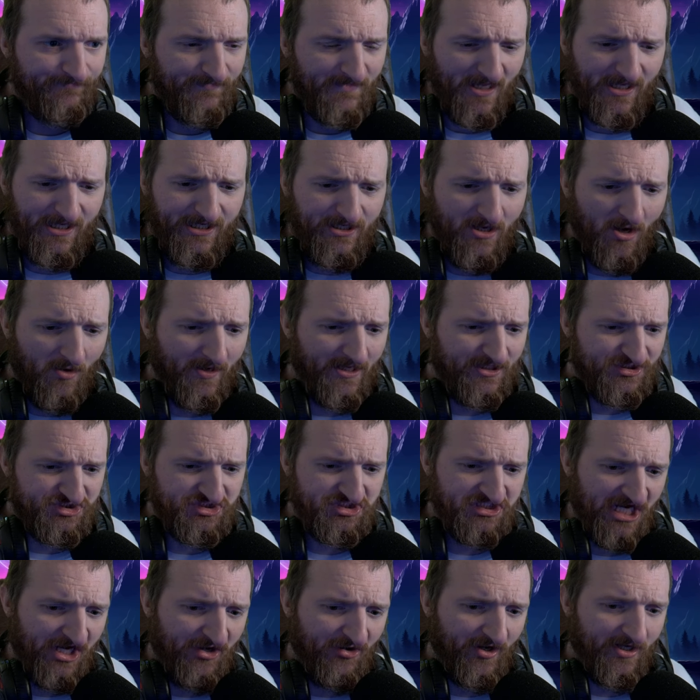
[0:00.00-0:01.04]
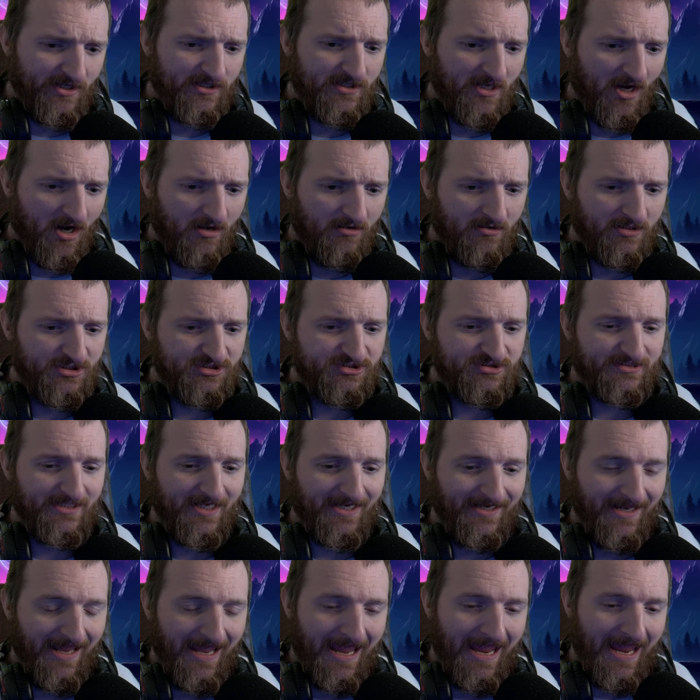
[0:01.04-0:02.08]
you know, and sharing knowledge
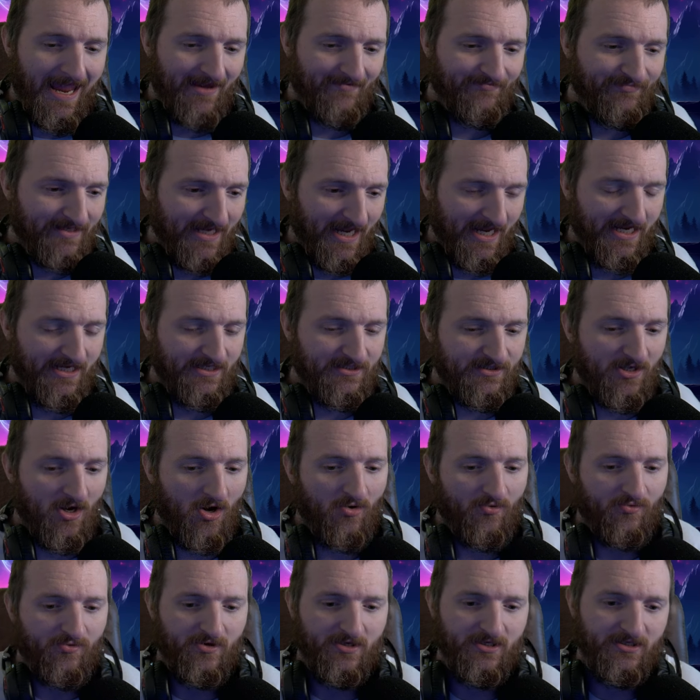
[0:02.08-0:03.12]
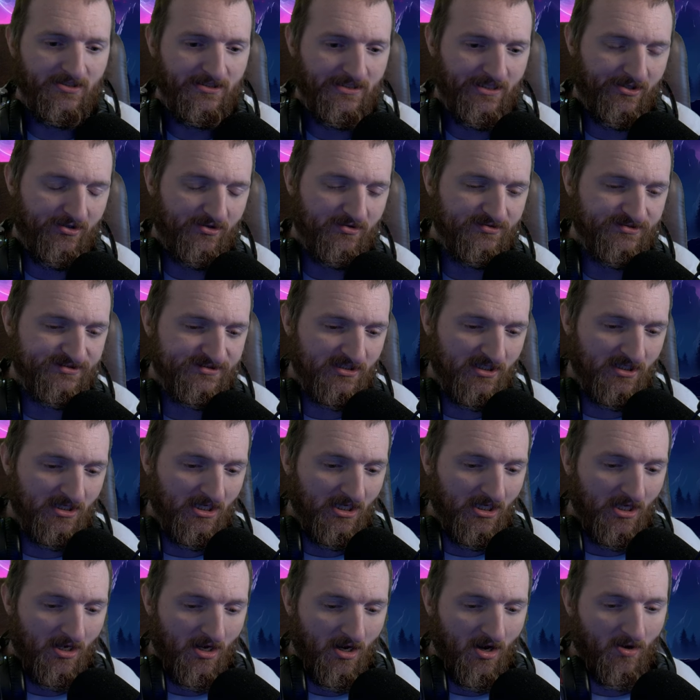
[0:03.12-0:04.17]
that I have gained over the years.
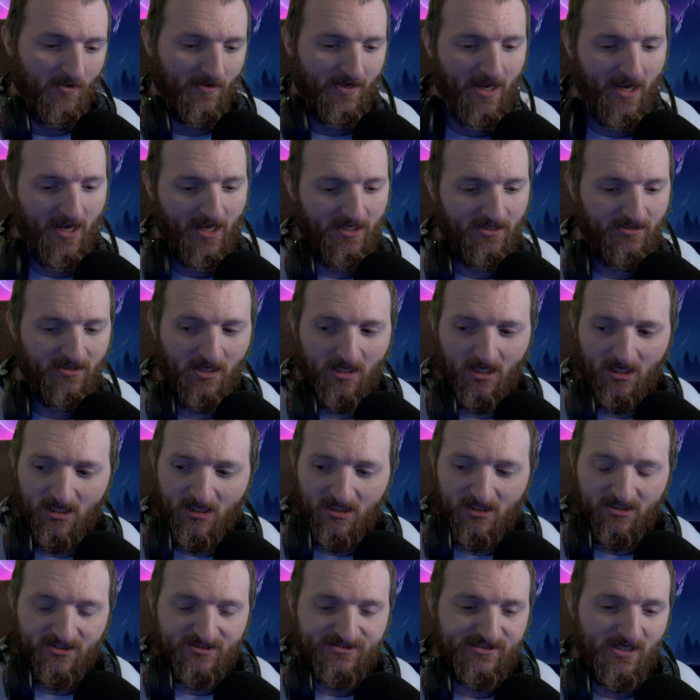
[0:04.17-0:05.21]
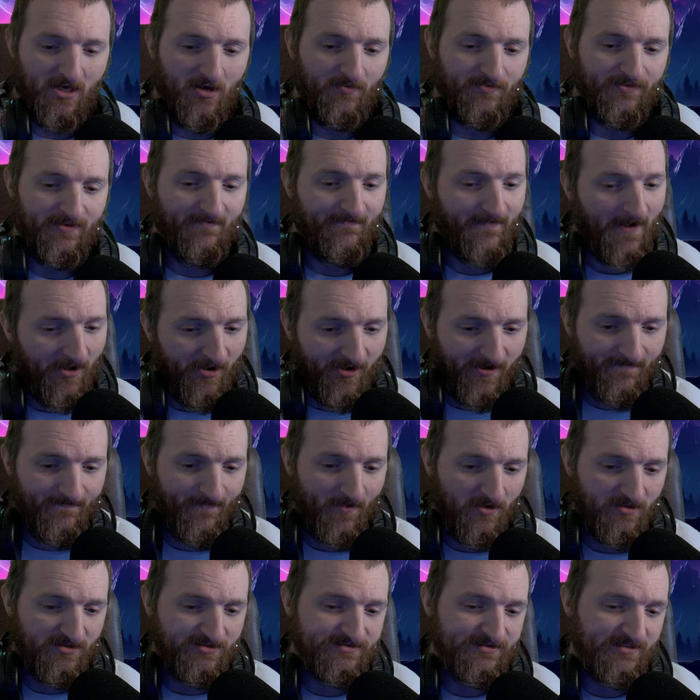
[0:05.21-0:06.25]
Okay. So the very
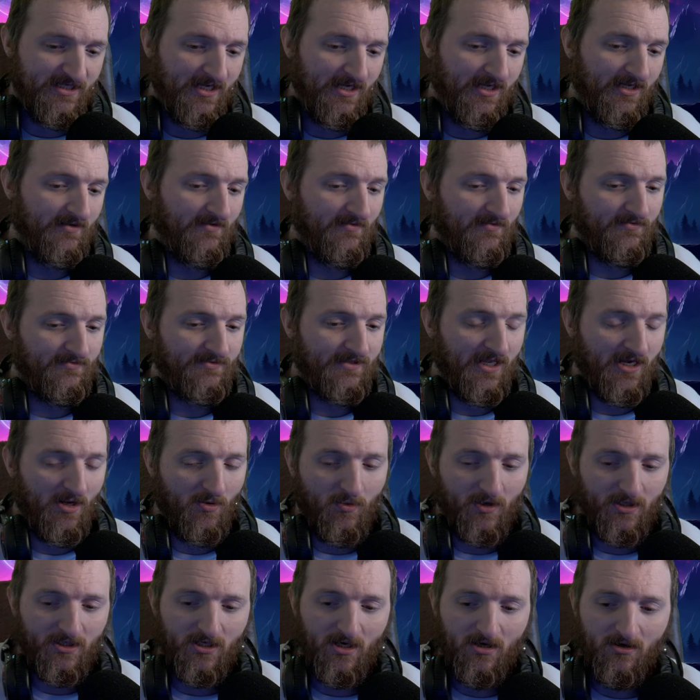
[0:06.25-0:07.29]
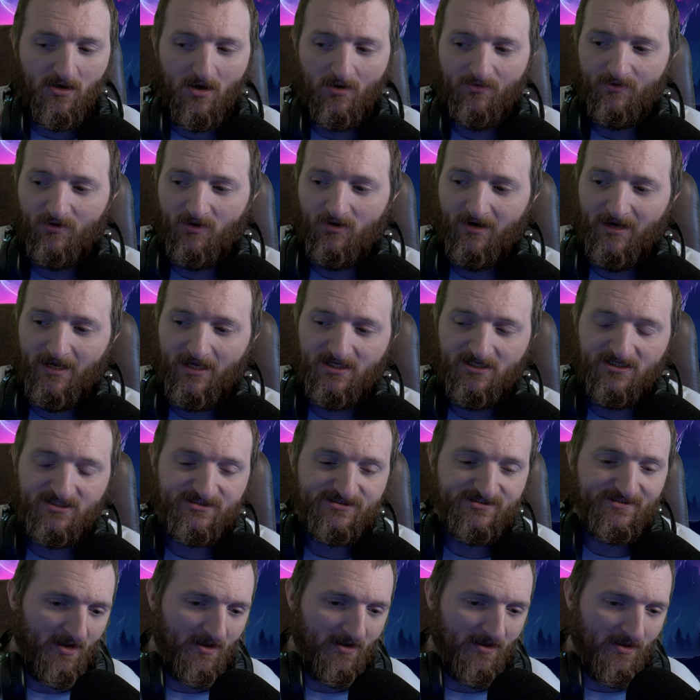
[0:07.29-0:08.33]
first thing that I want to go over
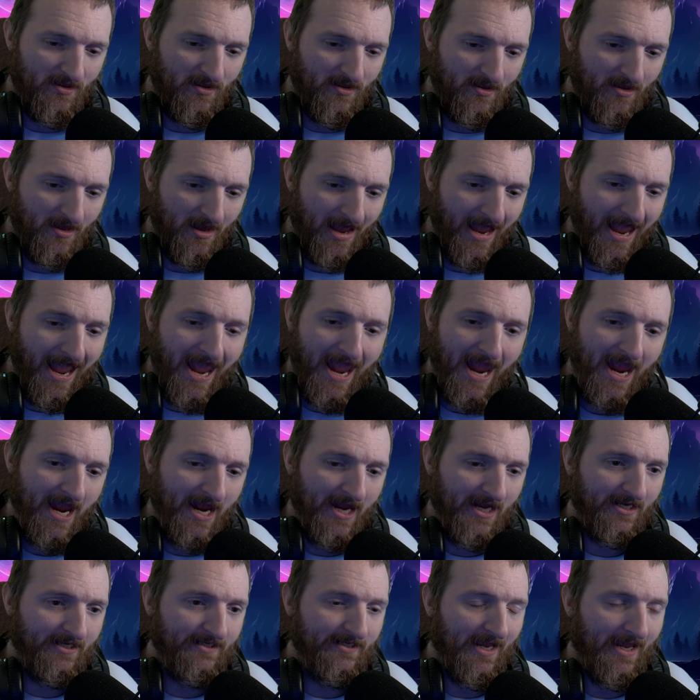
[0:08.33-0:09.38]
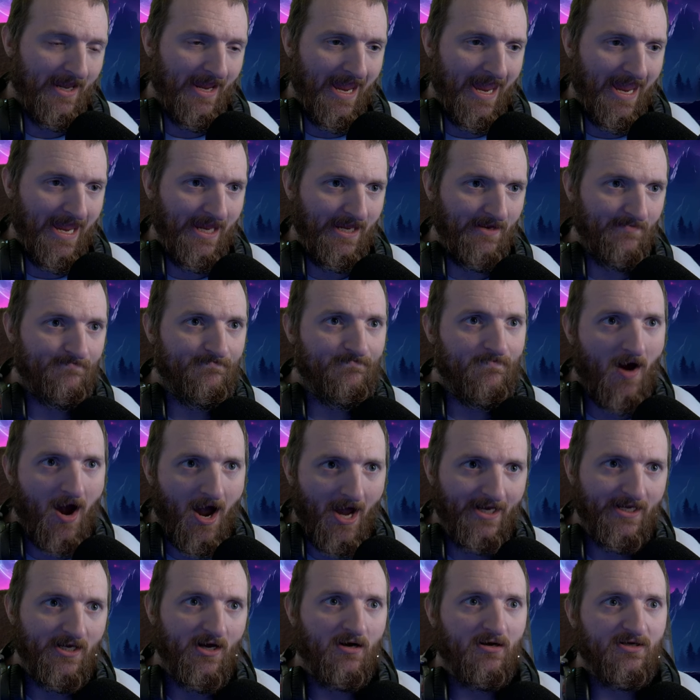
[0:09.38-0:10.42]
is I had a
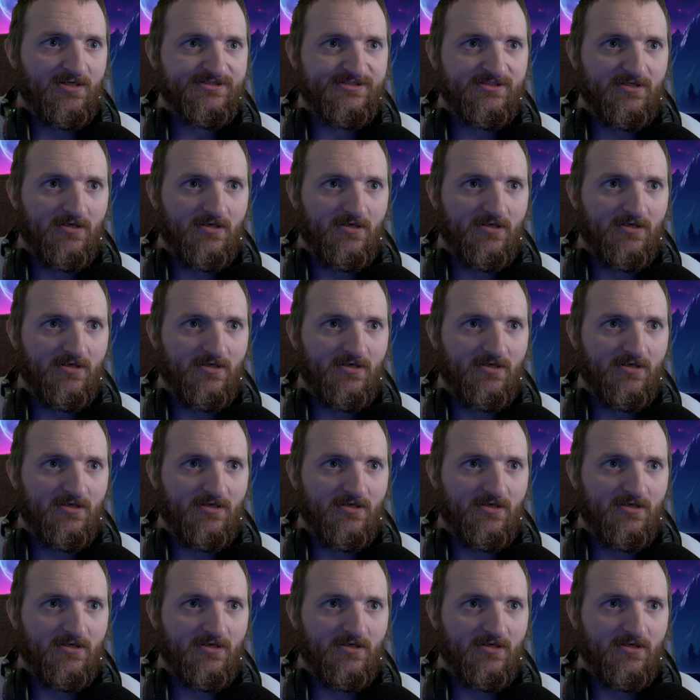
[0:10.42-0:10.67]
BIOS